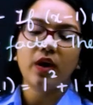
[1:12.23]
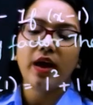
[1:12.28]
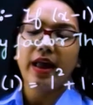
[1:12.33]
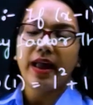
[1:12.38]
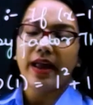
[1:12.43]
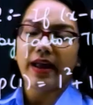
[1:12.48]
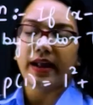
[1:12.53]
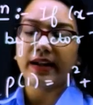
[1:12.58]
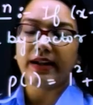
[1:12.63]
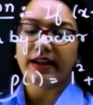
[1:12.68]

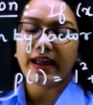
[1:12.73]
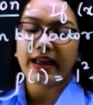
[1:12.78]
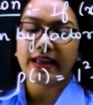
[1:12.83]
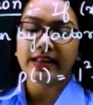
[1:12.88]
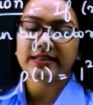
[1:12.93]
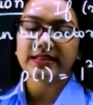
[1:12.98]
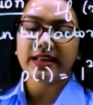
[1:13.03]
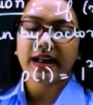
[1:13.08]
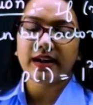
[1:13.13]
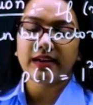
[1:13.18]
and
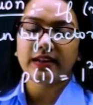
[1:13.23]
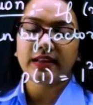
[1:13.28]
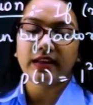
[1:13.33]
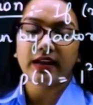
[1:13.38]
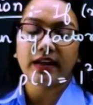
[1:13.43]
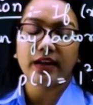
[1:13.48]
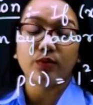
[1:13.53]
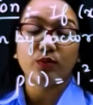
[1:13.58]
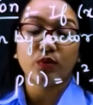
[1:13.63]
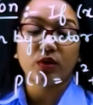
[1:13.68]
hence at the
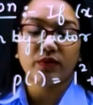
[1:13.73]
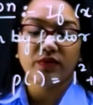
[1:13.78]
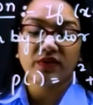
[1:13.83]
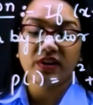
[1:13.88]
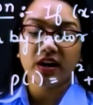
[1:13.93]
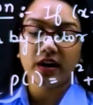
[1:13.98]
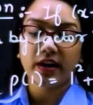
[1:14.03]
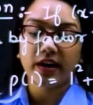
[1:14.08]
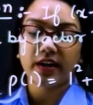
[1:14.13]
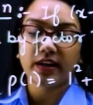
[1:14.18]
end what
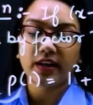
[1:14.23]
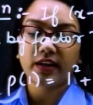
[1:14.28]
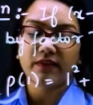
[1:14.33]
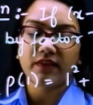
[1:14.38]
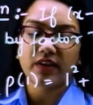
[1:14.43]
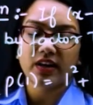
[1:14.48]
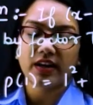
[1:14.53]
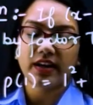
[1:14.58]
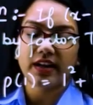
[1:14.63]
we are getting